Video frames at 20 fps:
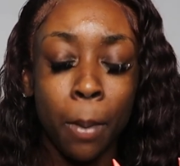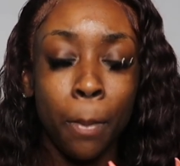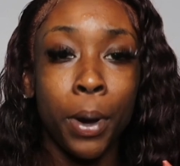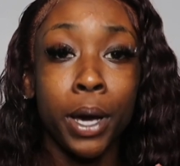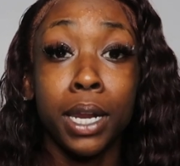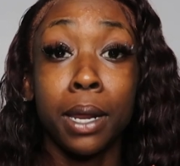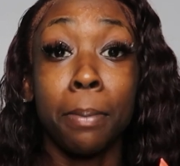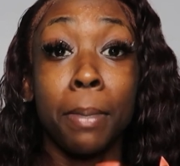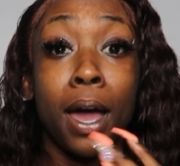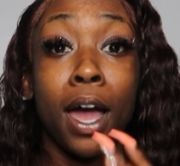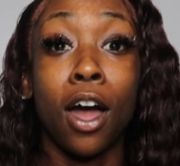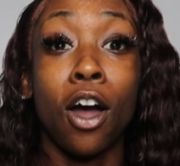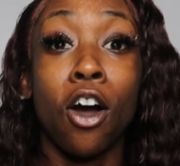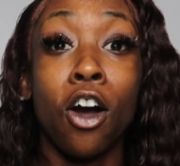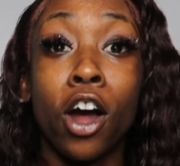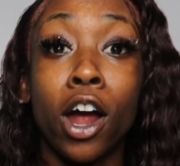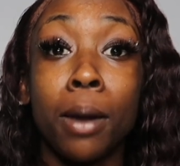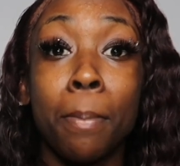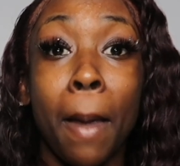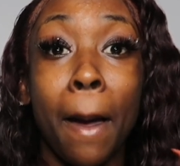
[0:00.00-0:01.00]
putting my
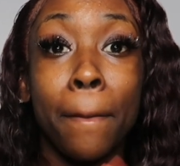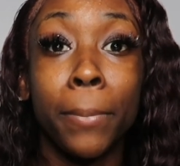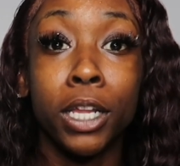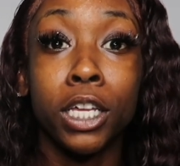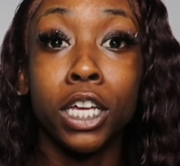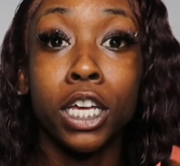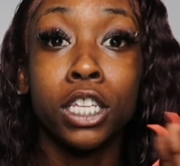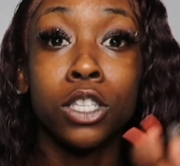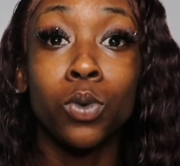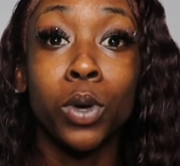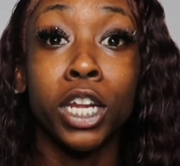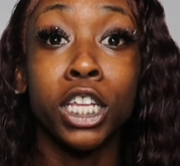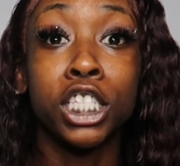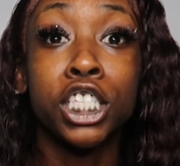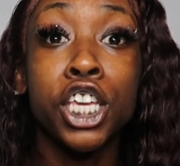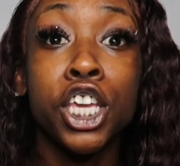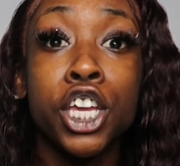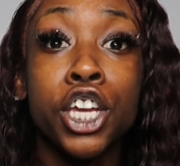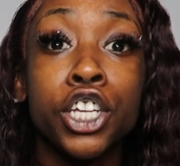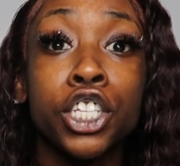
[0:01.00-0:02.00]
heart, my blood, sweat,
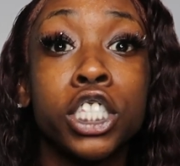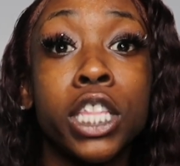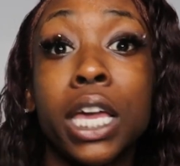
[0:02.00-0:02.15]
and tears,